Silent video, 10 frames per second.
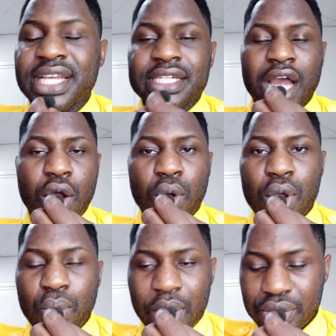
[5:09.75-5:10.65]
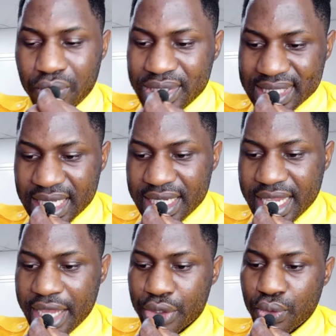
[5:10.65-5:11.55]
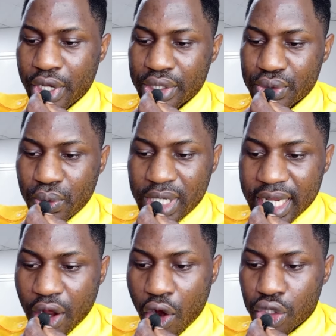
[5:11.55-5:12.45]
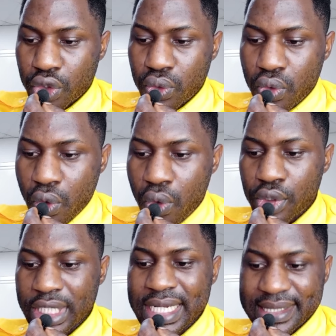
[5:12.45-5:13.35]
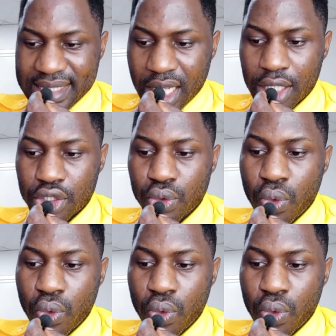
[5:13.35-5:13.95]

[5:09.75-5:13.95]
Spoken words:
Now, when you see here, you click on Lulisa.